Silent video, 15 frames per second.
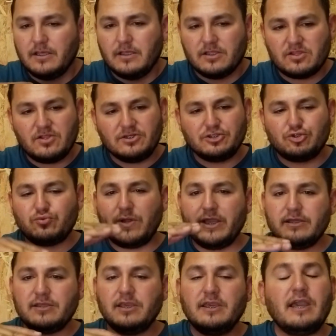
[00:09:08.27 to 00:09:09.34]
It starts
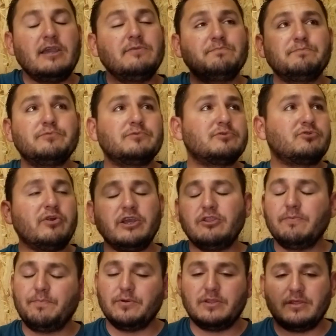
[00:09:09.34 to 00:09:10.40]
rising. I'm trying
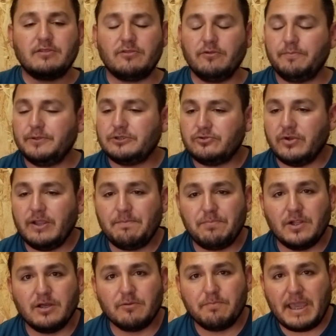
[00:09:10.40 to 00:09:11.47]
to put the stupid drain
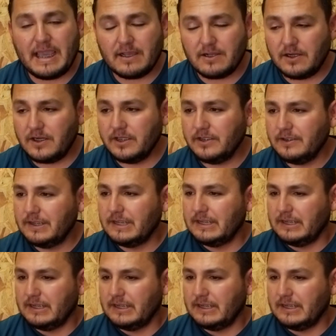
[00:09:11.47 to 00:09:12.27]
plug back on,